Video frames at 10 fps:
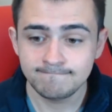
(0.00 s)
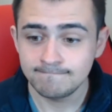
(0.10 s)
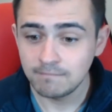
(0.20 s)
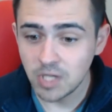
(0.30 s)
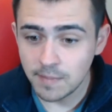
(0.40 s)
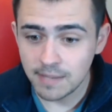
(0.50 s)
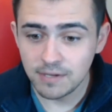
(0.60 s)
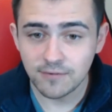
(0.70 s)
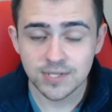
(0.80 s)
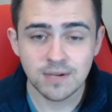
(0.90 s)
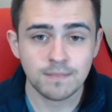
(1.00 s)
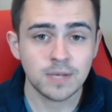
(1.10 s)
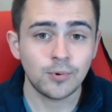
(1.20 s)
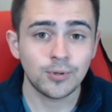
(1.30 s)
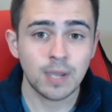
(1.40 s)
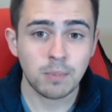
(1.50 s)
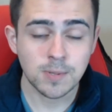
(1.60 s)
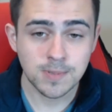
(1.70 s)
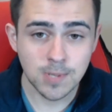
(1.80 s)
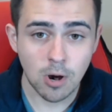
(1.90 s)
Maybe for some people they
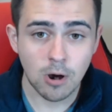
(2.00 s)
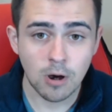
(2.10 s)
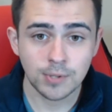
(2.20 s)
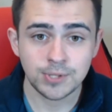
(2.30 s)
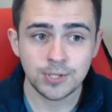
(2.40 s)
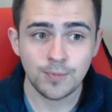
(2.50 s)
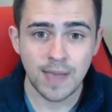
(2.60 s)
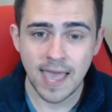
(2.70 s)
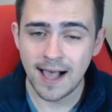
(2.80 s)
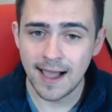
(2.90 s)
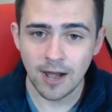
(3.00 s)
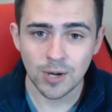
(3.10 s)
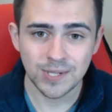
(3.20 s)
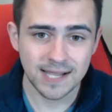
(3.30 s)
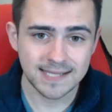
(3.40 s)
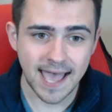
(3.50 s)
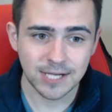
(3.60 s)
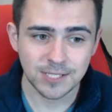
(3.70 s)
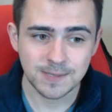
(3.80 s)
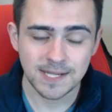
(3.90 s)
prefer to pay higher transaction
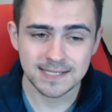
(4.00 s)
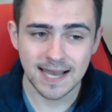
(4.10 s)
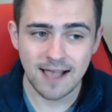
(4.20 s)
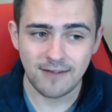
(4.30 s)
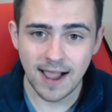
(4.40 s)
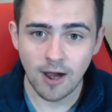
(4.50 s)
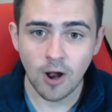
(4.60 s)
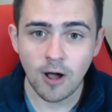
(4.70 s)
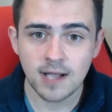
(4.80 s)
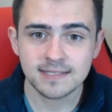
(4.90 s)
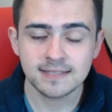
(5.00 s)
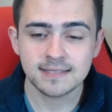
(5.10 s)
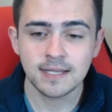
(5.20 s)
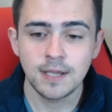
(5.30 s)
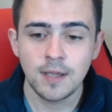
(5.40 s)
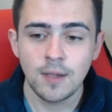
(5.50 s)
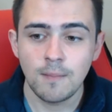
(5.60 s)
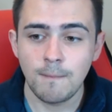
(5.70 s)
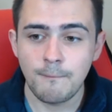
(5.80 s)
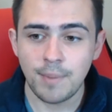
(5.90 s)
fees and have higher costs.
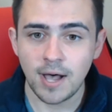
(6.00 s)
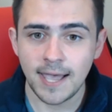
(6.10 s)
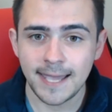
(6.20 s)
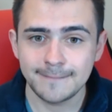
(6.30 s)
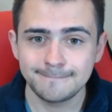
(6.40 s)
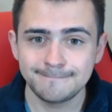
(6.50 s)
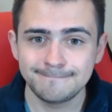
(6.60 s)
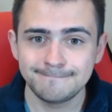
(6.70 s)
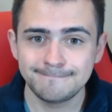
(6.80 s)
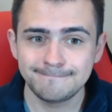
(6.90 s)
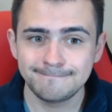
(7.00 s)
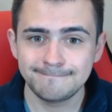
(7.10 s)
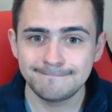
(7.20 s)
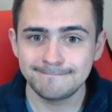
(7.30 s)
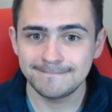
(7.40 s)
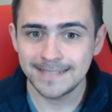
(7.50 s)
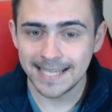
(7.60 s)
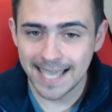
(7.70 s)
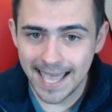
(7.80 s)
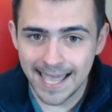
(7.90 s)
But
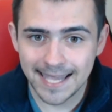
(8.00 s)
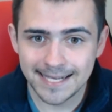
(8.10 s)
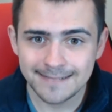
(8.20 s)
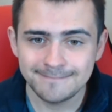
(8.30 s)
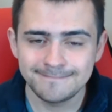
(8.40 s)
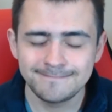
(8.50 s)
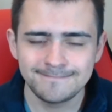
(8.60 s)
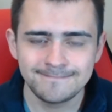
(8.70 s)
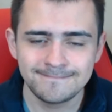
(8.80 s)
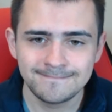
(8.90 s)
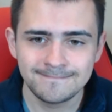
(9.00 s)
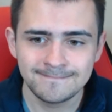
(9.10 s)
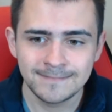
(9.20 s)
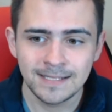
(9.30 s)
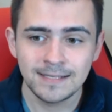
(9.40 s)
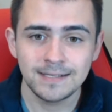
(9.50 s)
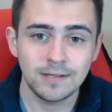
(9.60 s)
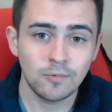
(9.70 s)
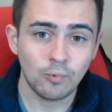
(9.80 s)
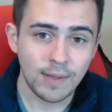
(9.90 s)
again,
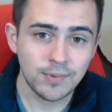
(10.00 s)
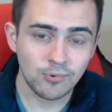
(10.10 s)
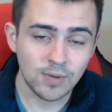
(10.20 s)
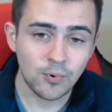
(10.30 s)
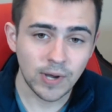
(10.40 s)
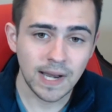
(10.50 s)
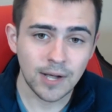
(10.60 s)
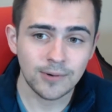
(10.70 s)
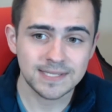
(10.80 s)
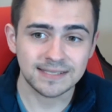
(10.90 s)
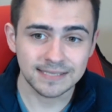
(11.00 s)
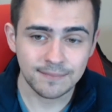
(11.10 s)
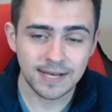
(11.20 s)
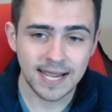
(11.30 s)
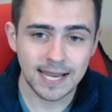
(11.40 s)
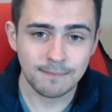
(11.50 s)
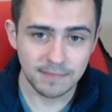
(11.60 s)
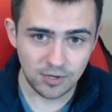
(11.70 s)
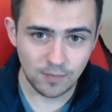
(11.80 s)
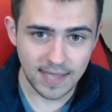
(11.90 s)
Web 3.0 is eliminating
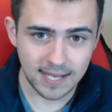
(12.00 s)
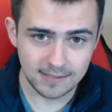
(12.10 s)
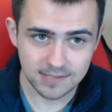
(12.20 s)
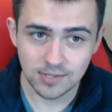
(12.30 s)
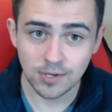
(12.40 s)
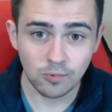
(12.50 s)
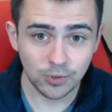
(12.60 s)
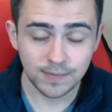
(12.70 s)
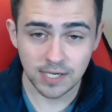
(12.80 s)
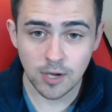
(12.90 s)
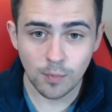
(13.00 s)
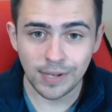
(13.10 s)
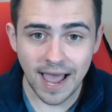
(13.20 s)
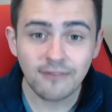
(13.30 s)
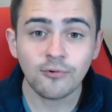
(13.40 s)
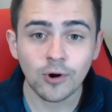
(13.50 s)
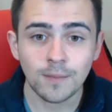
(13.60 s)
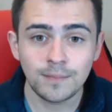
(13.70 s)
middlemen, so there will be no platform.